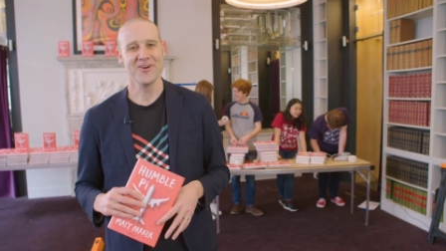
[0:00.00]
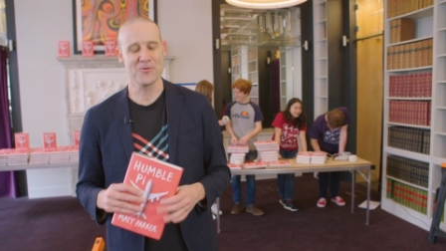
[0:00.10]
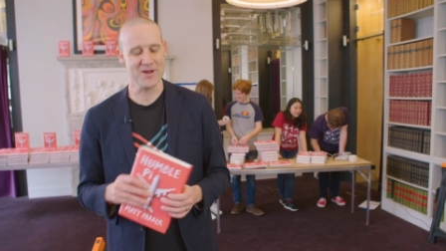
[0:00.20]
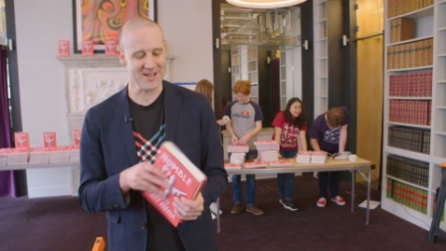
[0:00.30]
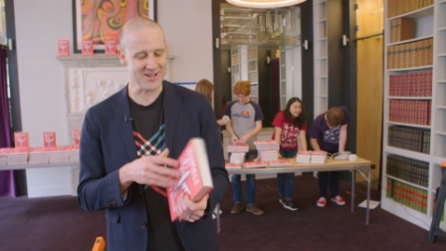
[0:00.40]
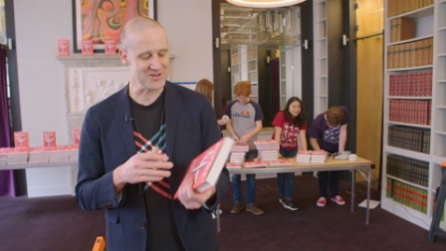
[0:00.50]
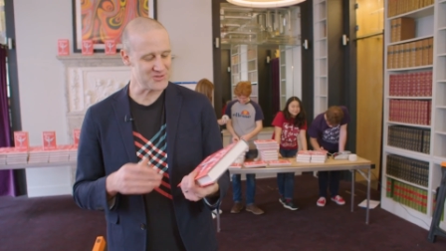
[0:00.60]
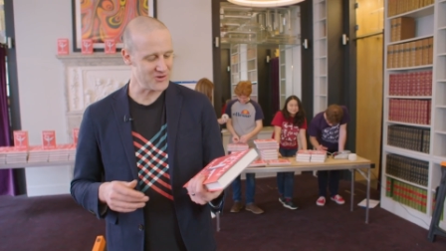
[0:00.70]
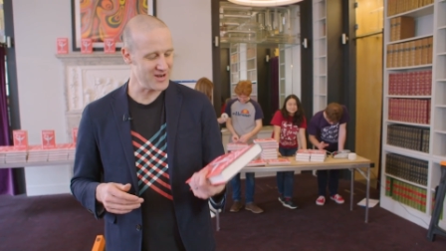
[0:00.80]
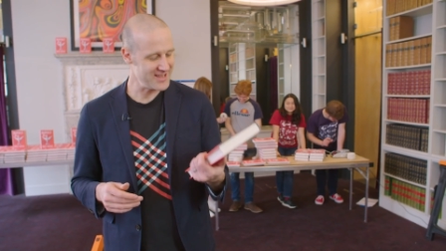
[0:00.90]
We are going
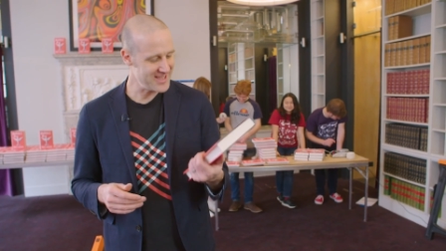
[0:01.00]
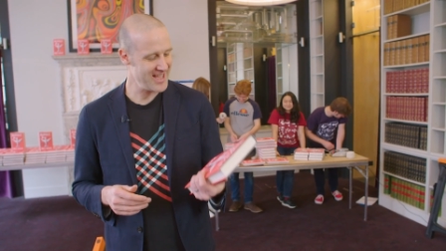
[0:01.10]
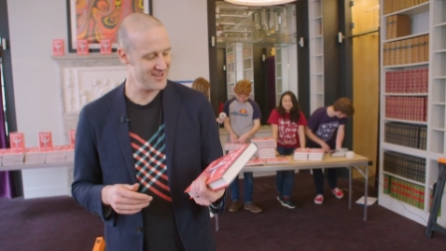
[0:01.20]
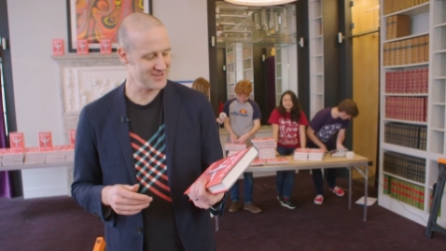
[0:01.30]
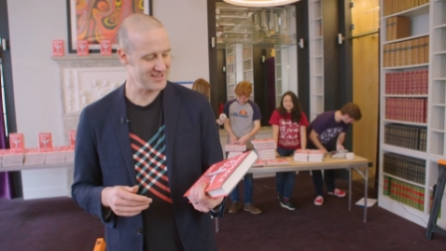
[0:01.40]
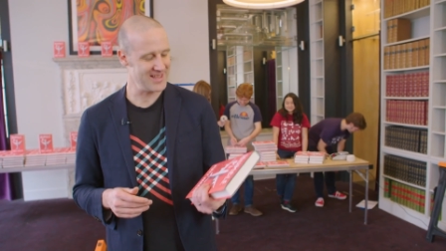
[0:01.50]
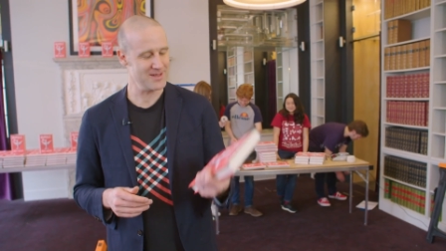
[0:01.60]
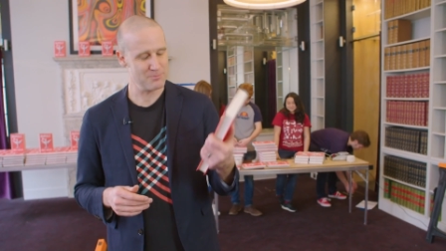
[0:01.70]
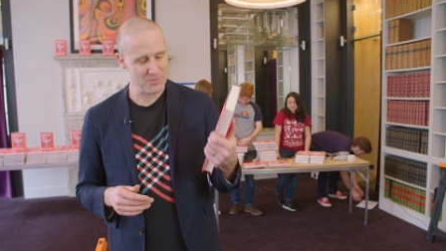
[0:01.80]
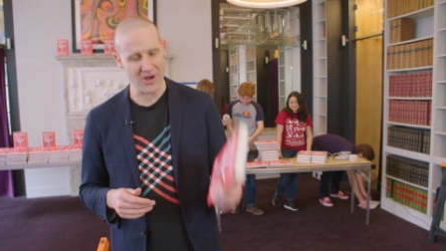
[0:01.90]
to try and
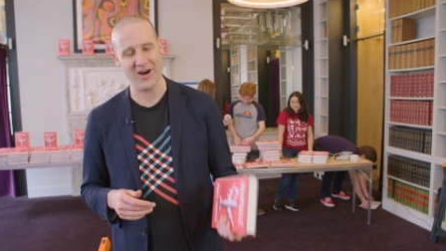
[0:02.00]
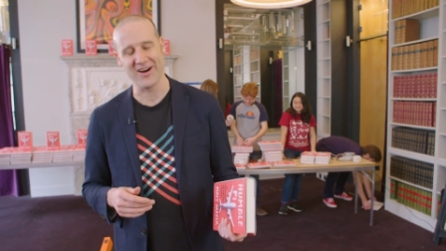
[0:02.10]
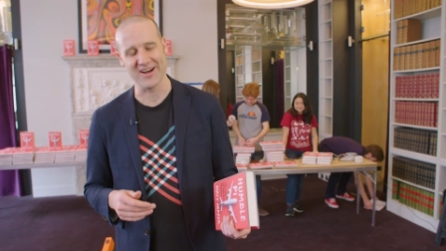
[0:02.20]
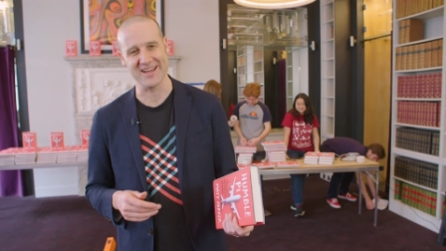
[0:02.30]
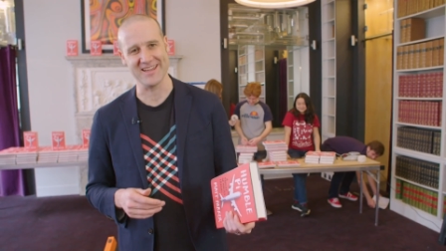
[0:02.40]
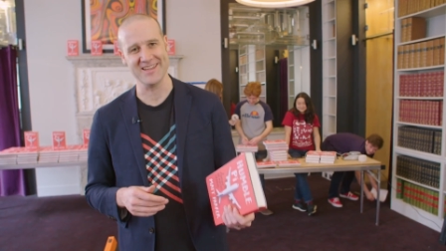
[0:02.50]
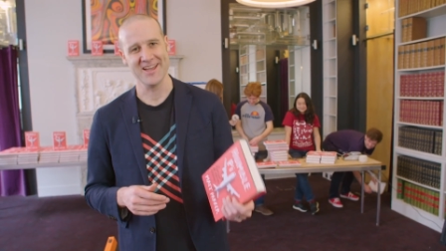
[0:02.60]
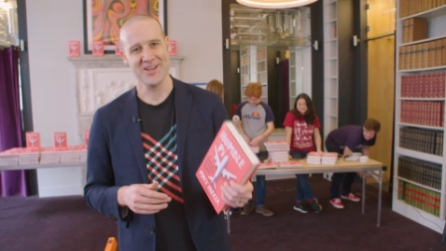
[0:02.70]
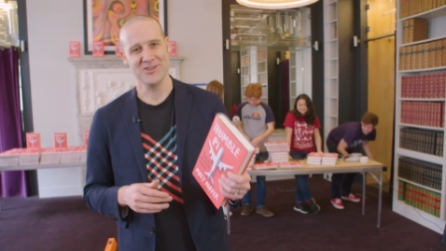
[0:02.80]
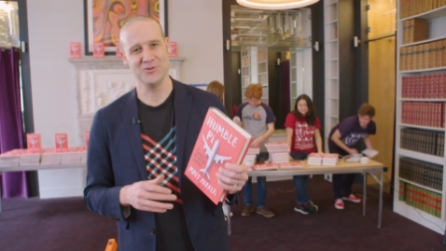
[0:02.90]
calculate pi
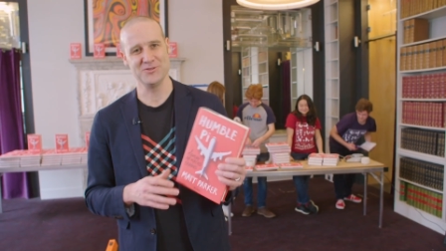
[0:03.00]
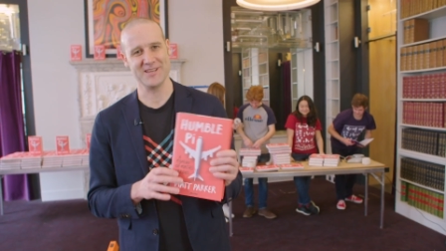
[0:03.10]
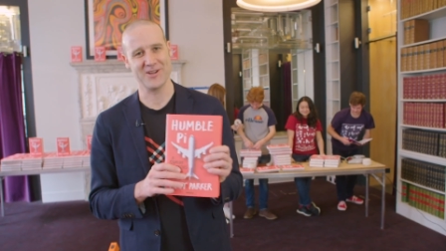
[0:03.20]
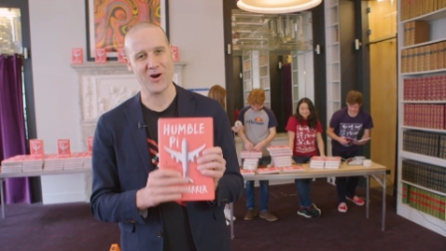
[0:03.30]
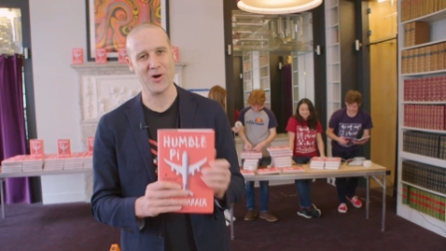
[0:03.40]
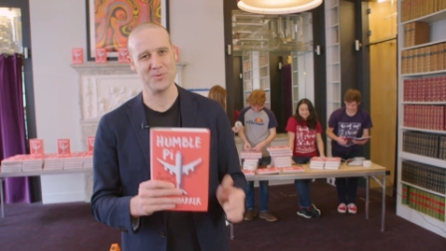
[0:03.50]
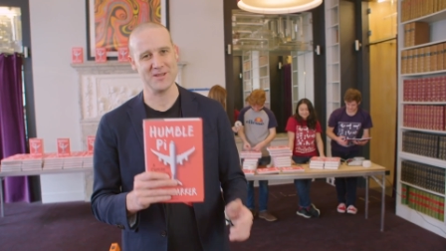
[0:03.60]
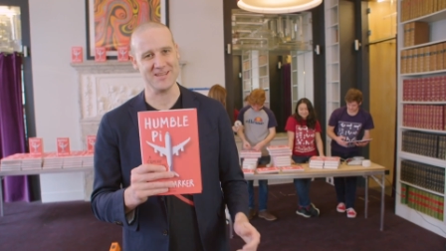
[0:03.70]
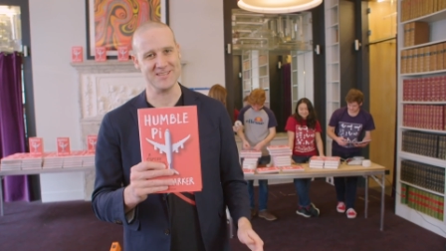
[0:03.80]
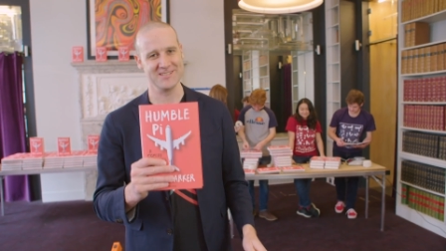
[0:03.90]
using
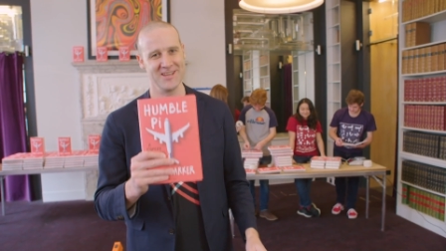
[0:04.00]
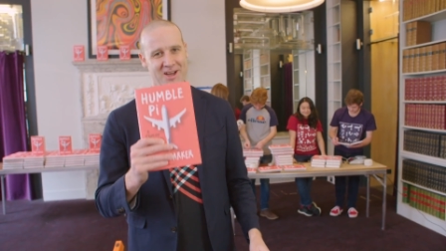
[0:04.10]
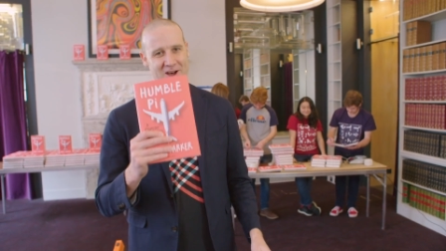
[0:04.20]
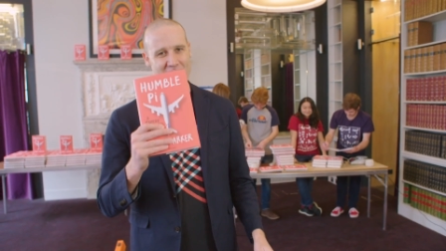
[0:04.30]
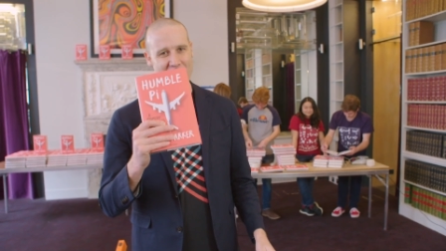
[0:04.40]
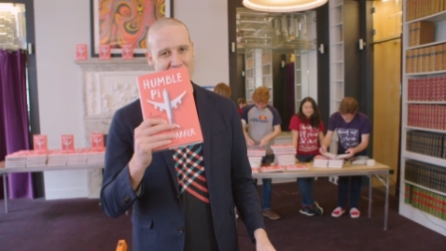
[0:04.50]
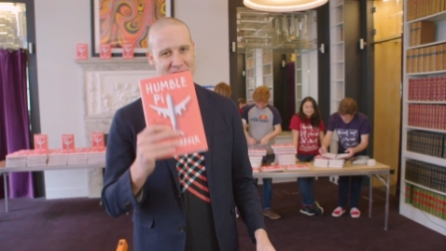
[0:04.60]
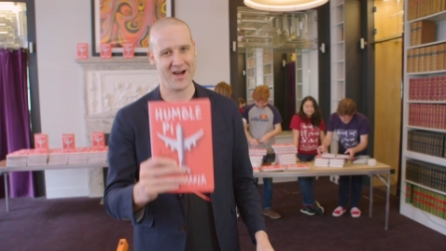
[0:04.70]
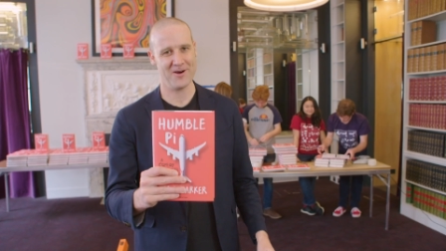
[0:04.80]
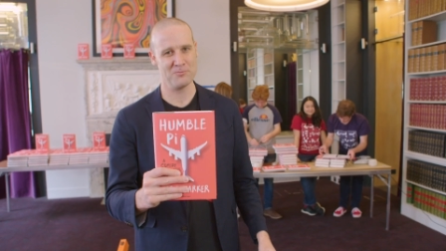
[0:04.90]
copies
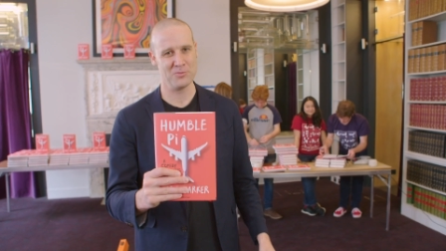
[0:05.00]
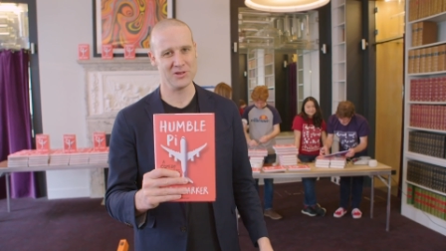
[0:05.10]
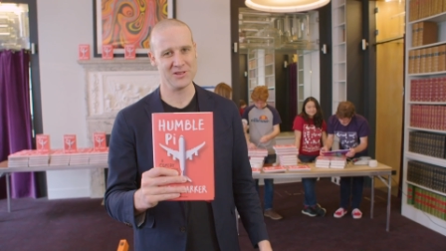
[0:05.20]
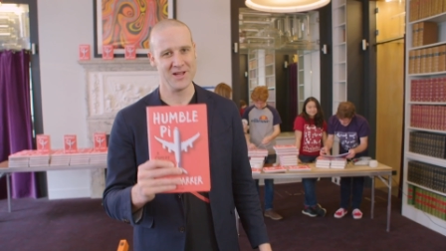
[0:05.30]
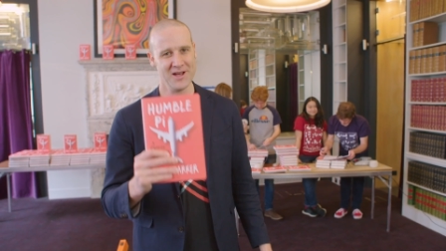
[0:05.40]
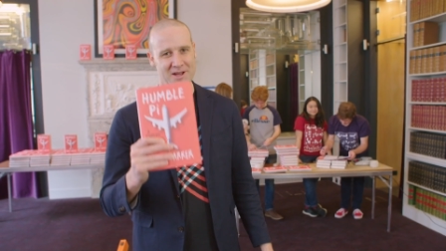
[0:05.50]
of Humble